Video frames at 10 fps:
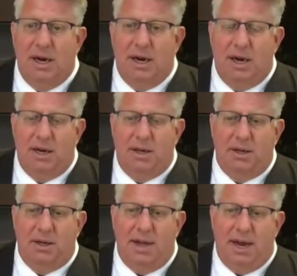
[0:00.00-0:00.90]
and
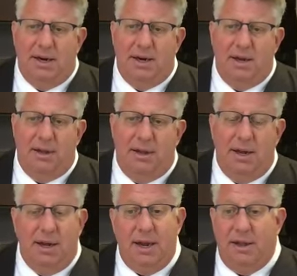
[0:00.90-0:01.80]

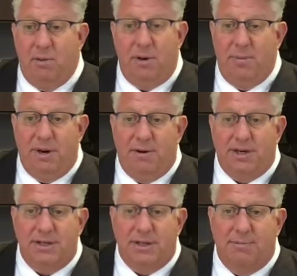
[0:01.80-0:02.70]
they wouldn't be
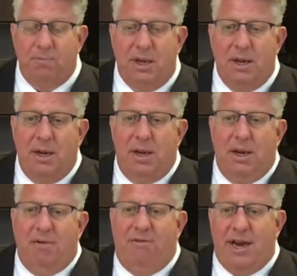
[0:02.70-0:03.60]
arrested.
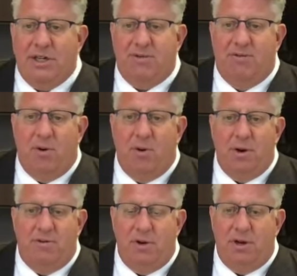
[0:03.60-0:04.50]
Fast
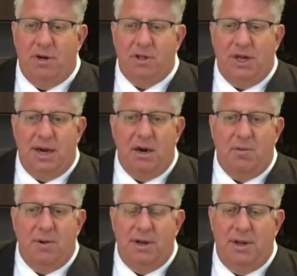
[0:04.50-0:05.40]
forward a few years later,
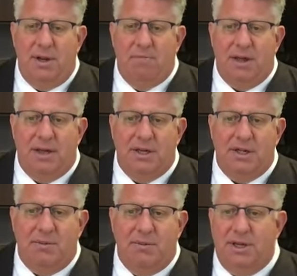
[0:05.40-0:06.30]
when
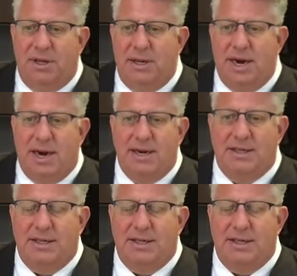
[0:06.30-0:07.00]
Methodism went to the United